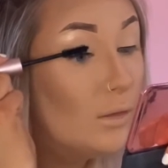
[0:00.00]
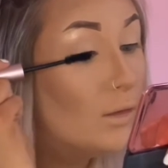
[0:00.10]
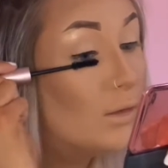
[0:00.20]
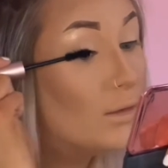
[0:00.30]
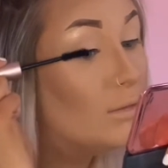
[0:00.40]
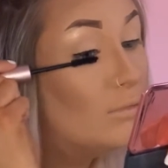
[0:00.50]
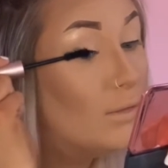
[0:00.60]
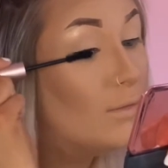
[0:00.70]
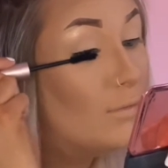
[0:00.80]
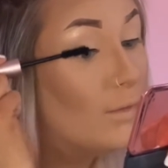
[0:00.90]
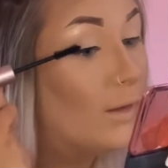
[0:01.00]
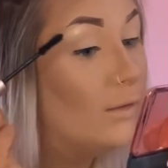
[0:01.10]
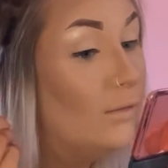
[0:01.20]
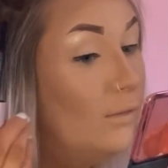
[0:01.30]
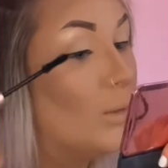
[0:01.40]
I like a really
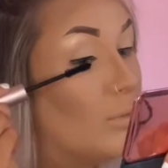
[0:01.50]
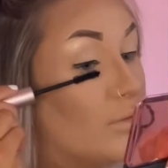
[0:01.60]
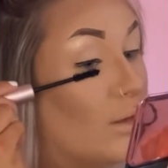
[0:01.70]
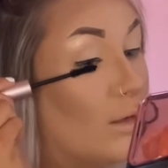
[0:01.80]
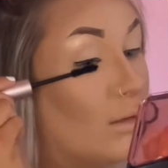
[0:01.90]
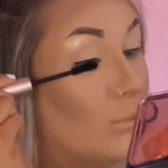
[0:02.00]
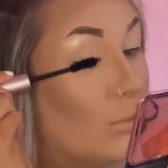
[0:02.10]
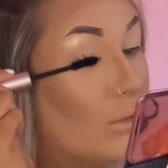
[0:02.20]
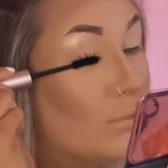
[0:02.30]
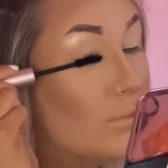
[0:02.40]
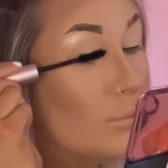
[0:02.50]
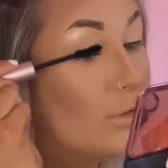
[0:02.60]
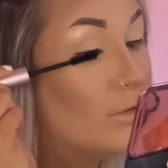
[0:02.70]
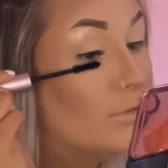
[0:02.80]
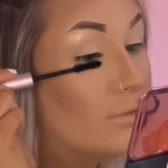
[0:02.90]
thin mascara wand
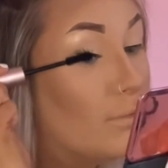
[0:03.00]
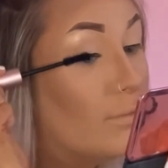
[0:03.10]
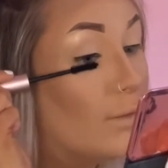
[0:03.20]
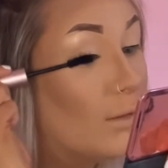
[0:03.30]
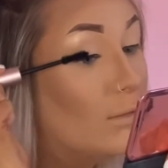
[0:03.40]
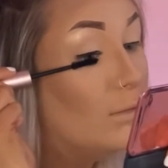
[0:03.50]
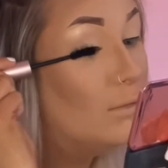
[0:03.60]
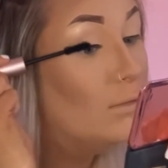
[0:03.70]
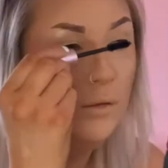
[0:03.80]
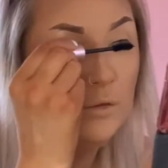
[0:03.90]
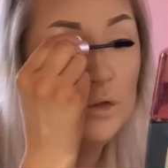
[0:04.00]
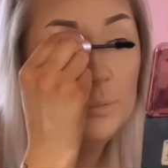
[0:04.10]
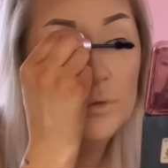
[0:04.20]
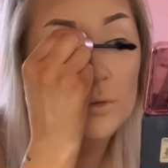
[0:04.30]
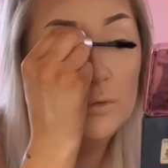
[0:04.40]
brush thing. Not
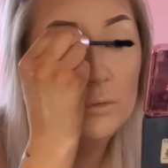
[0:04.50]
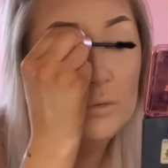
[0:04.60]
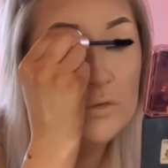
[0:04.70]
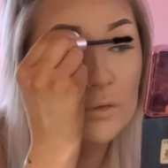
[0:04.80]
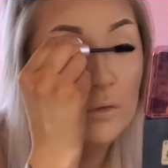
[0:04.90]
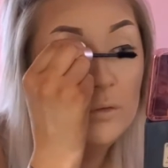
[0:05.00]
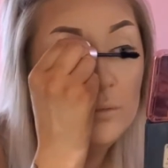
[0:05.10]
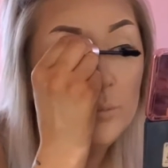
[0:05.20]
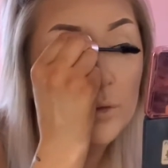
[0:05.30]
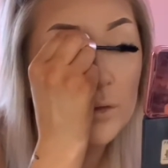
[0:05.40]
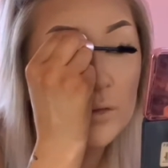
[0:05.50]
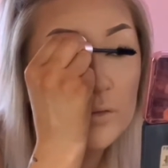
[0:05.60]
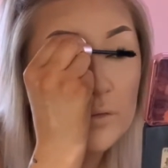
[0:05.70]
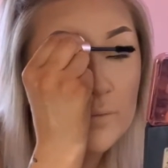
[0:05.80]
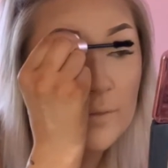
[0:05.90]
putting loads on,
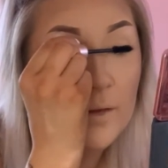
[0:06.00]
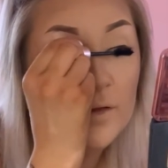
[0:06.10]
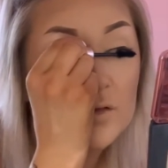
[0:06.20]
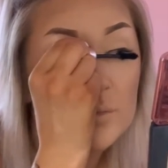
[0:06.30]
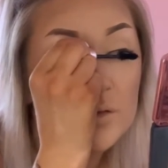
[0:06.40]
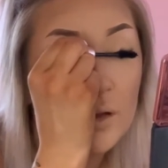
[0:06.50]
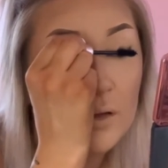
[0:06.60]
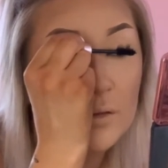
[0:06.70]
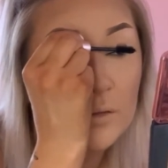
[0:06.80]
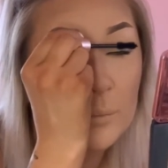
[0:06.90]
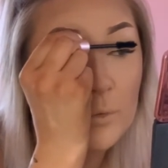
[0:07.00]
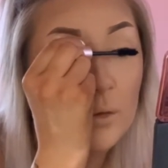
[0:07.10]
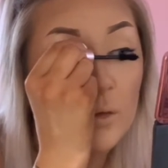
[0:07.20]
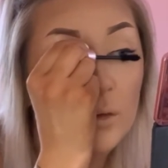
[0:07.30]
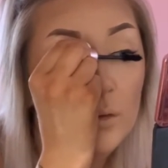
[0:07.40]
because the less mascara you put
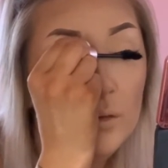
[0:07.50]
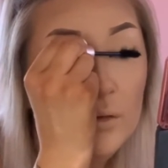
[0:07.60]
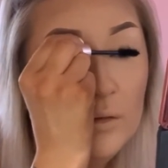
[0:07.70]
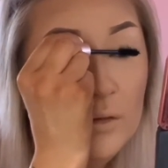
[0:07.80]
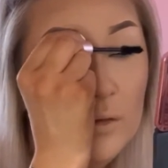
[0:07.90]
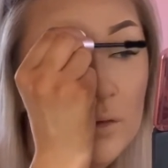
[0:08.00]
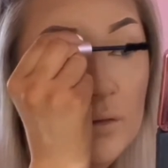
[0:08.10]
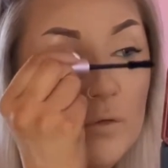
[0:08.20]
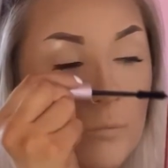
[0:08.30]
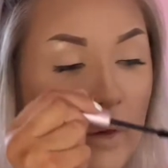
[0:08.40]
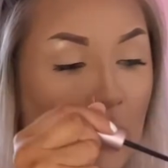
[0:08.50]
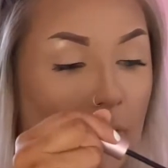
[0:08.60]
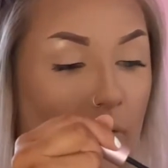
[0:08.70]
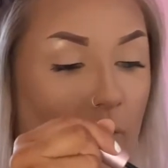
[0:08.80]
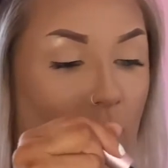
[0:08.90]
on, the better
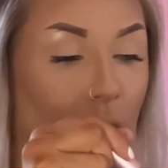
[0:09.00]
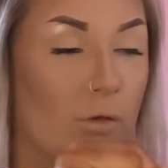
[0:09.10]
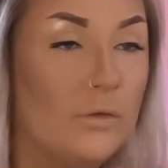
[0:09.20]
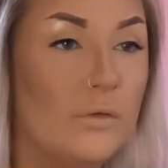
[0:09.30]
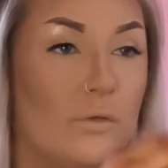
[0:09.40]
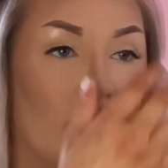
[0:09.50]
that your lashes